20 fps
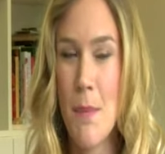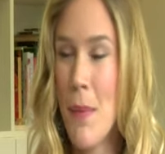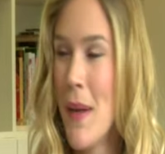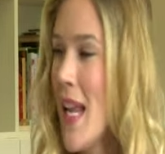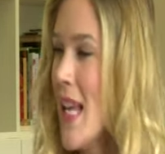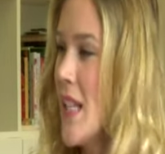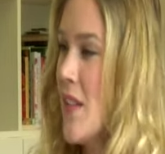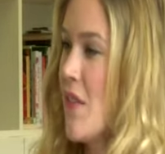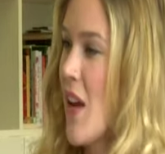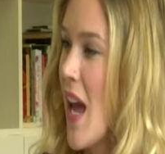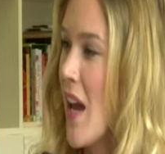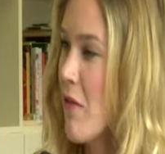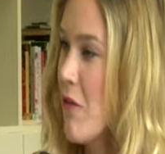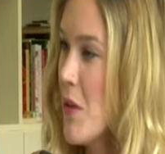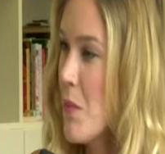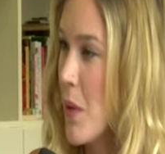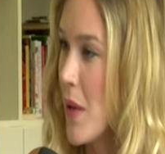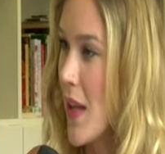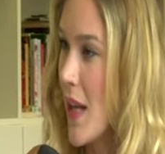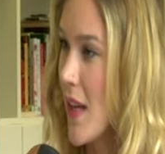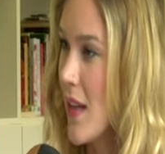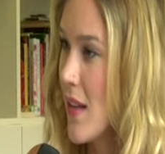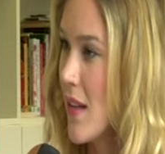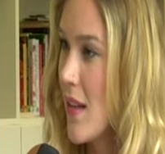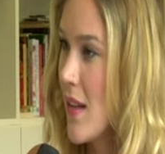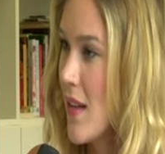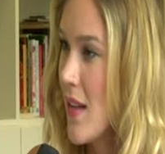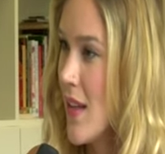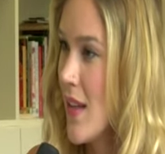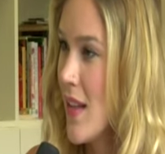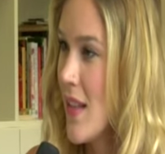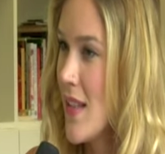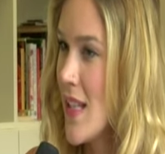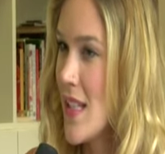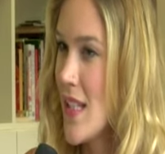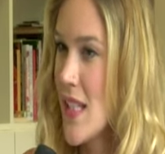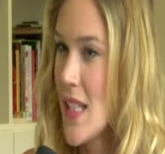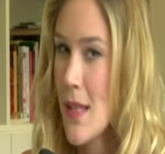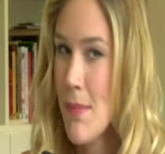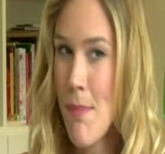place for everybody.
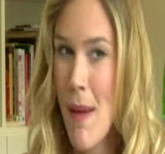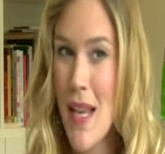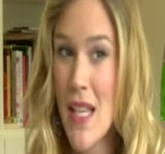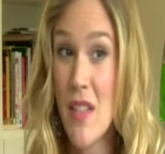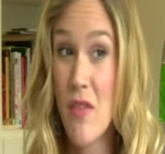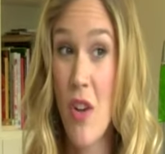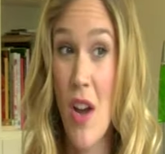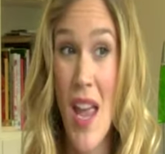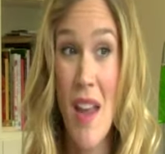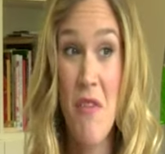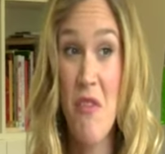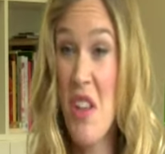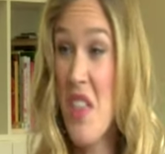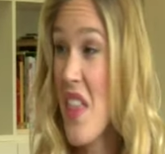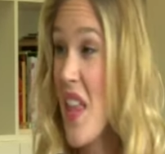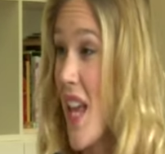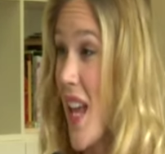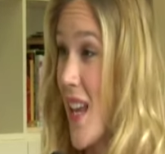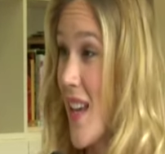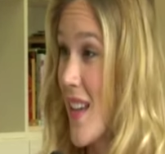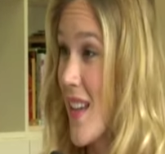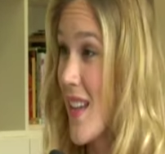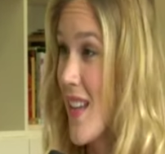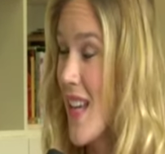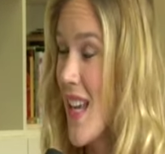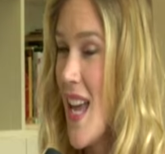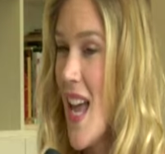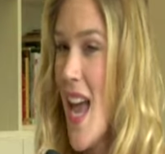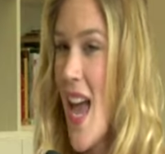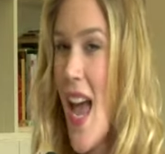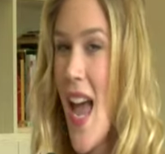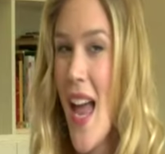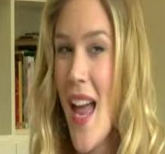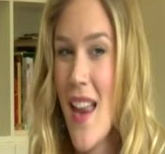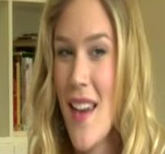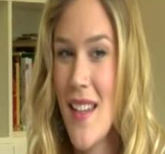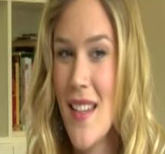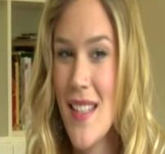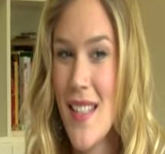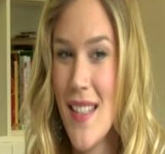There's a space for everything.
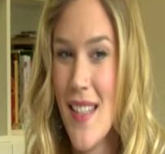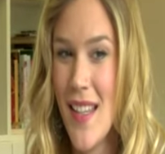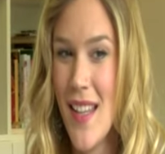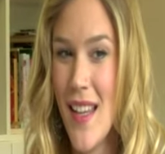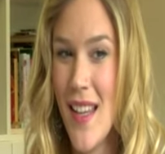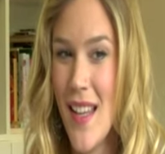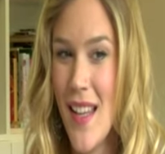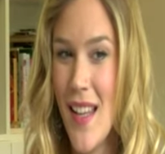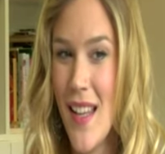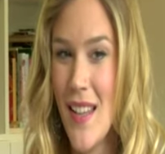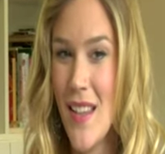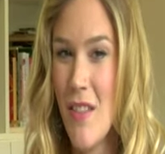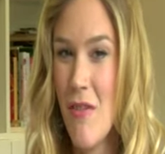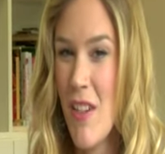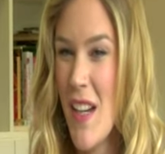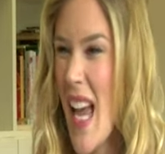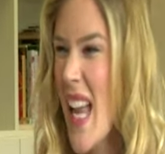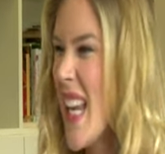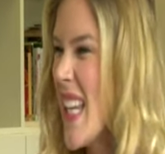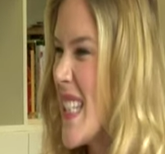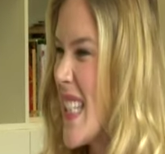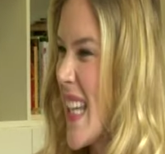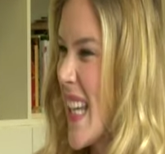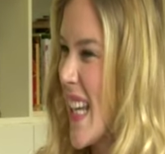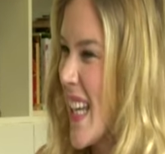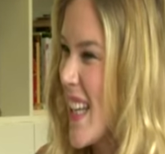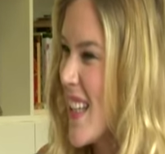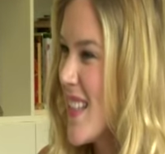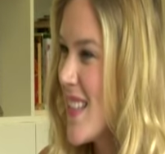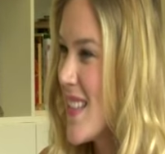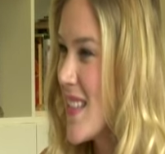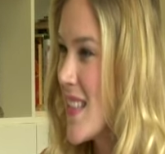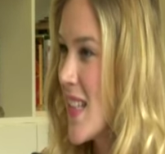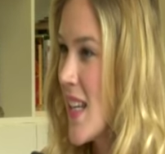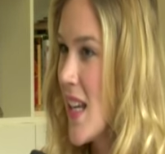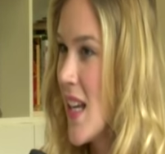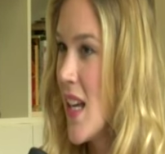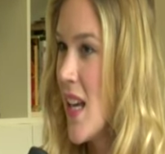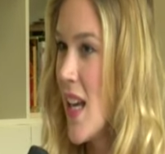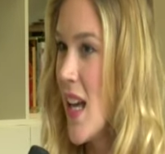And the reality is,
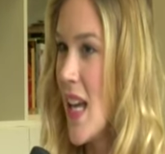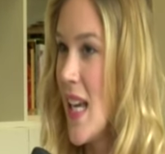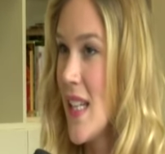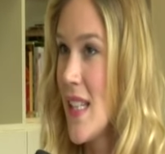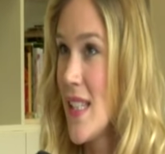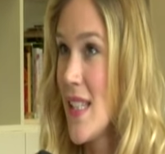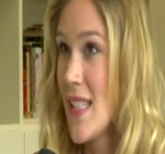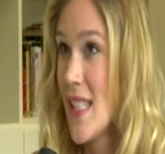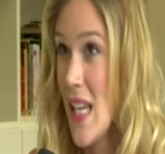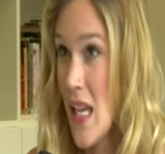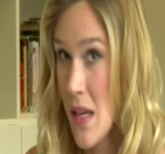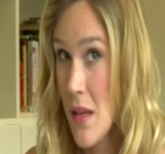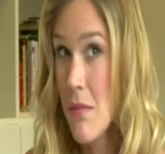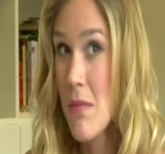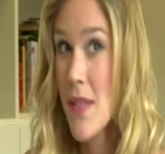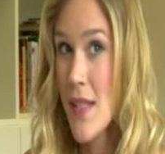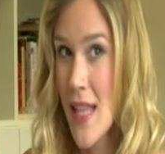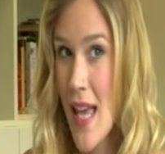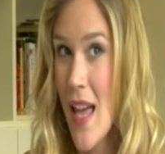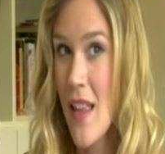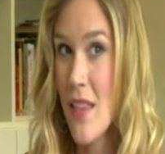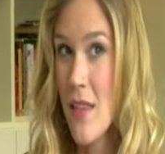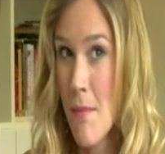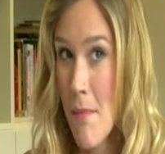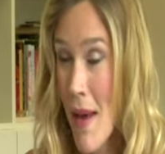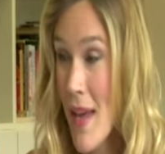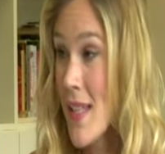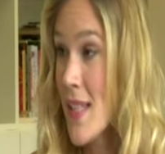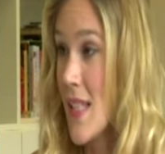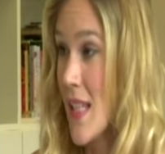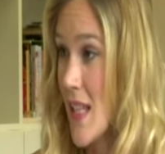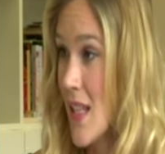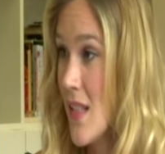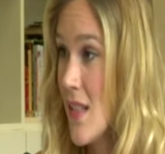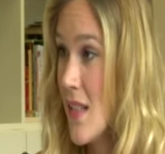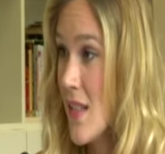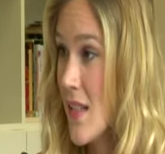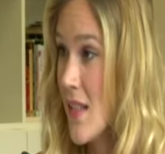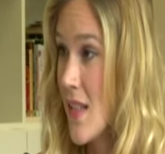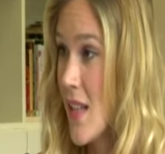it seems that the
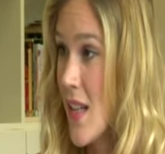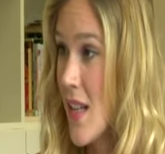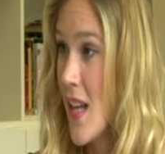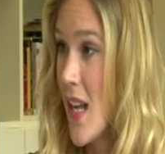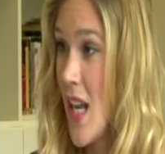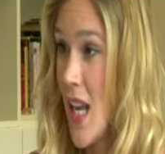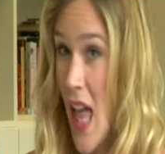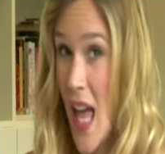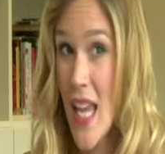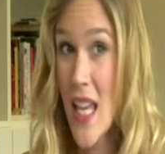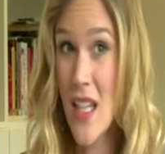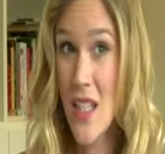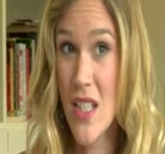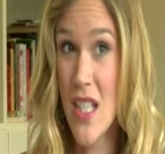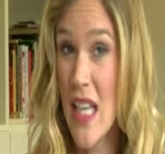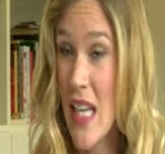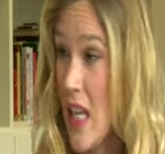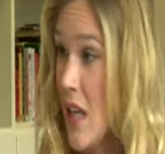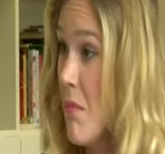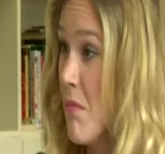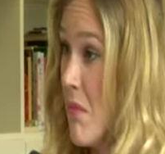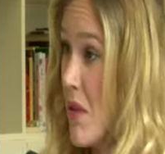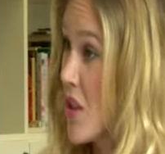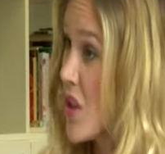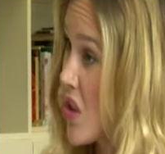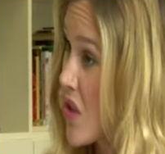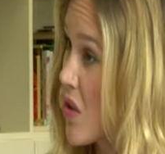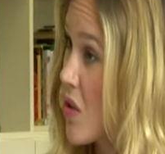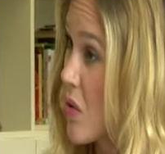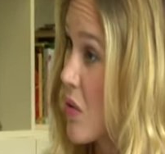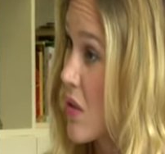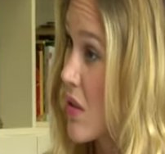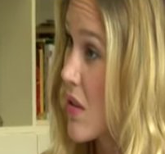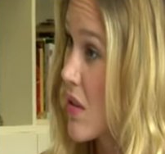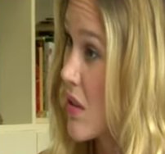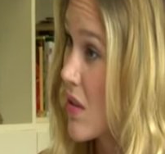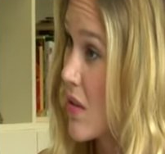masses like to eat McDonald's.